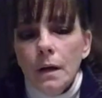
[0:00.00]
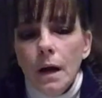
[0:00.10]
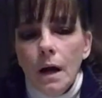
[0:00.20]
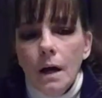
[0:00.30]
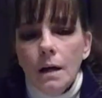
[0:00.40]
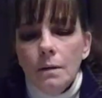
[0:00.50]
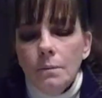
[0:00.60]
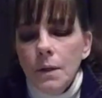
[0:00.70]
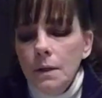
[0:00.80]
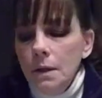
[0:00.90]

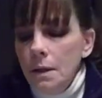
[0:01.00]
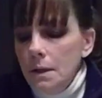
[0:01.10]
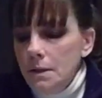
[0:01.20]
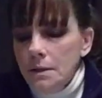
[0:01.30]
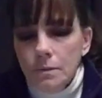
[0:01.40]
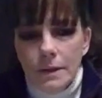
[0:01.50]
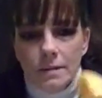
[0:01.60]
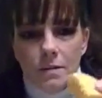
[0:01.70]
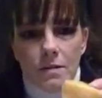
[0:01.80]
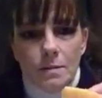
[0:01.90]
to
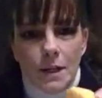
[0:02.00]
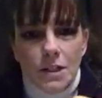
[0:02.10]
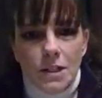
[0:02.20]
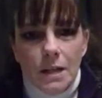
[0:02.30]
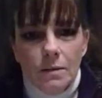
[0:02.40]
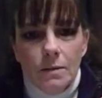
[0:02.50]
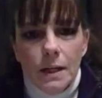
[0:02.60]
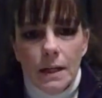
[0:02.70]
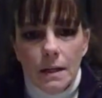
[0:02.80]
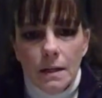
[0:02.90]
rinse your sponge out
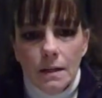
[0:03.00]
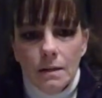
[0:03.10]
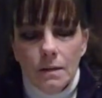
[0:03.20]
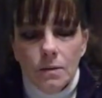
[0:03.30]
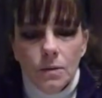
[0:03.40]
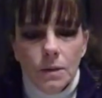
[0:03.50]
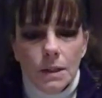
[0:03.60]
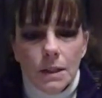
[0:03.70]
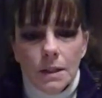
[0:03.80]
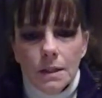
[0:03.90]
with,
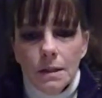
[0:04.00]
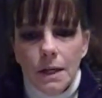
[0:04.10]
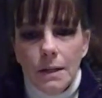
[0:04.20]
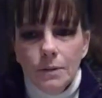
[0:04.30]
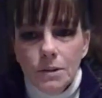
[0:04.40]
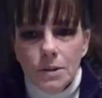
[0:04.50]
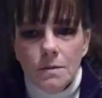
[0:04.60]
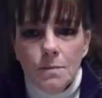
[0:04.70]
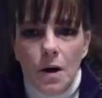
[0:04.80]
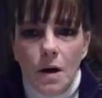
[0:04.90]
or I will
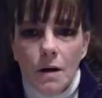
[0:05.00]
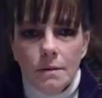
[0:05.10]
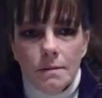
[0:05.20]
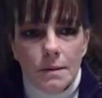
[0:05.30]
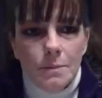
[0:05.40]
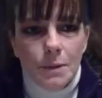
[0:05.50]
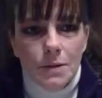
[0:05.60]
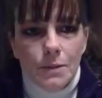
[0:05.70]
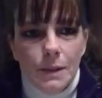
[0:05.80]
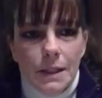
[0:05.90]
just pause in
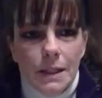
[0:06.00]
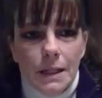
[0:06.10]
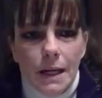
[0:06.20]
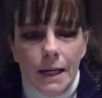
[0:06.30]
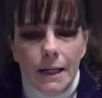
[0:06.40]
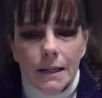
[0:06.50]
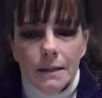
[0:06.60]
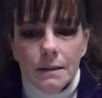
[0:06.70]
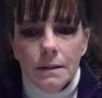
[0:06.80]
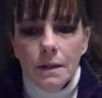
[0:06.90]
between
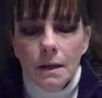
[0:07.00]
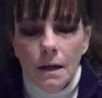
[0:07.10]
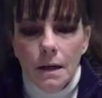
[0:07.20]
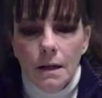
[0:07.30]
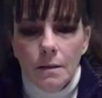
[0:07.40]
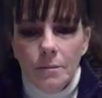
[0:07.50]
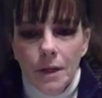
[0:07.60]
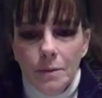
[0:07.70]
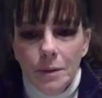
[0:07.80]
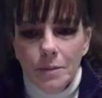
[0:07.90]
and
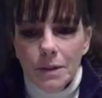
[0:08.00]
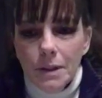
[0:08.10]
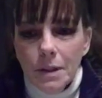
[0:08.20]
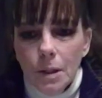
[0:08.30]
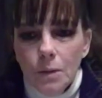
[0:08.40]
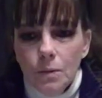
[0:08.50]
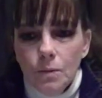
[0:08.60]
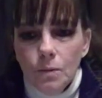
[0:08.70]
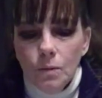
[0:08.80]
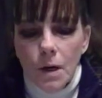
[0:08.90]
people could go
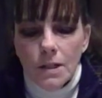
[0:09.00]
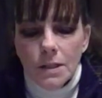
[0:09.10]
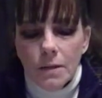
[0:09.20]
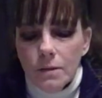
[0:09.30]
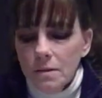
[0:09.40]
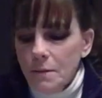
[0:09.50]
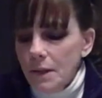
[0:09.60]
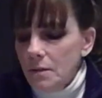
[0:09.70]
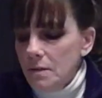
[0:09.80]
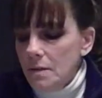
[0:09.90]
wash out their
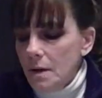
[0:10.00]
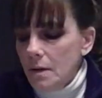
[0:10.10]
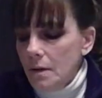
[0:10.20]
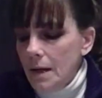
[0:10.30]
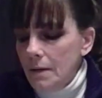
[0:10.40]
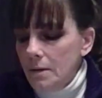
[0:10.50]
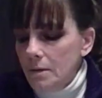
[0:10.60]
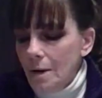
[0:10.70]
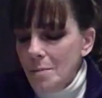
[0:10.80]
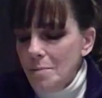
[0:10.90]
sponge. So either
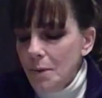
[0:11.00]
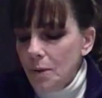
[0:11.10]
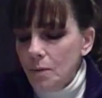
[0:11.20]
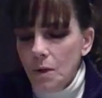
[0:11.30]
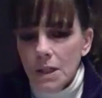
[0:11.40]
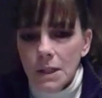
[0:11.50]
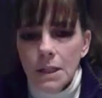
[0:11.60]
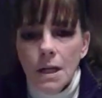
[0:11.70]
grab a bowl of water